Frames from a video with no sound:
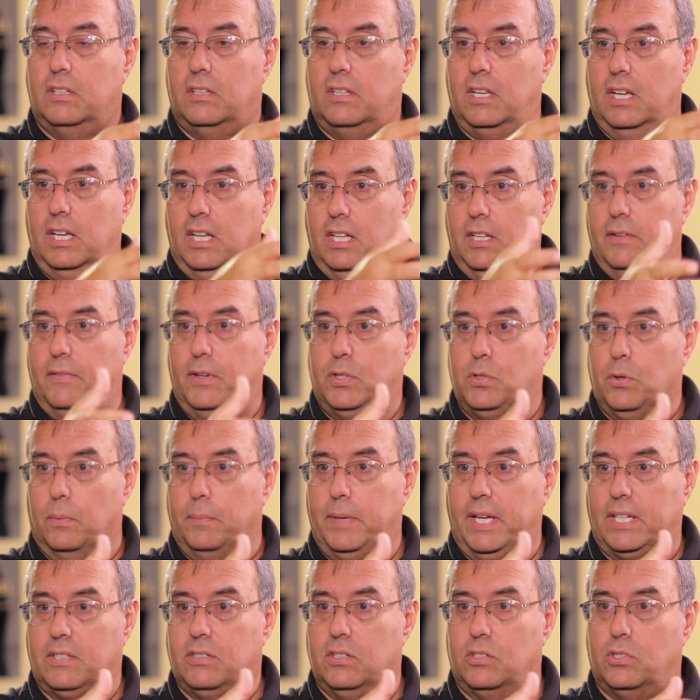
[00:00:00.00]
the individual
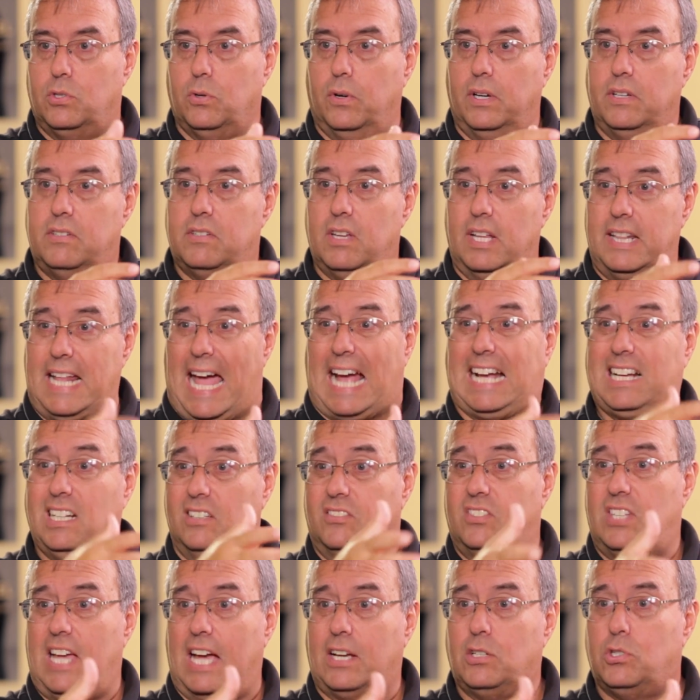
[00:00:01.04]
makes a choice, and that
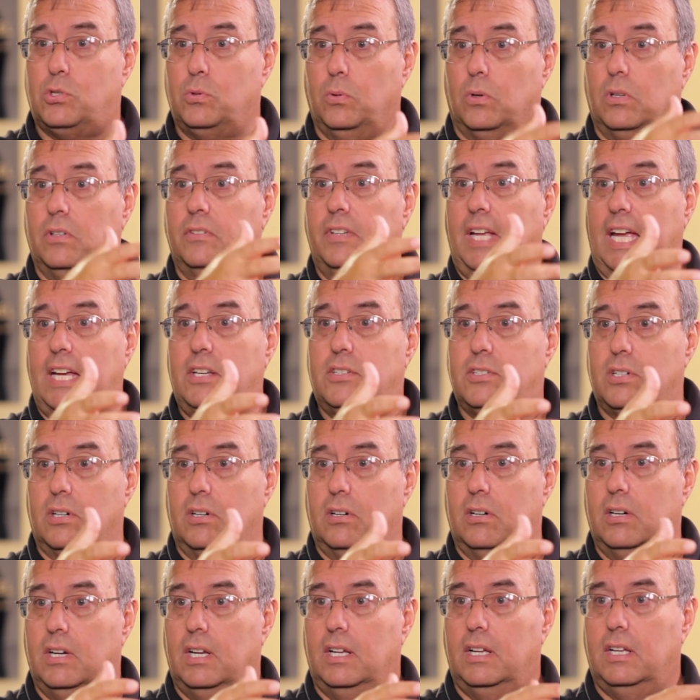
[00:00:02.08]
contextual
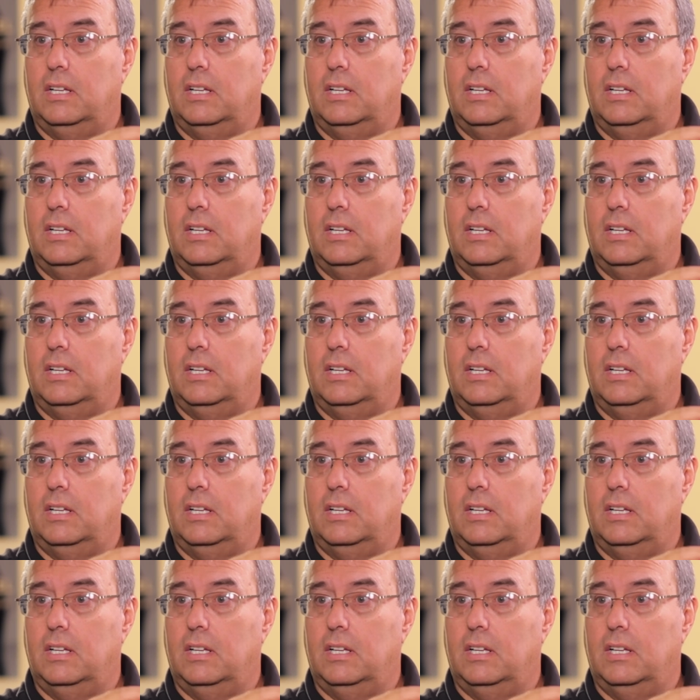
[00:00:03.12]
nature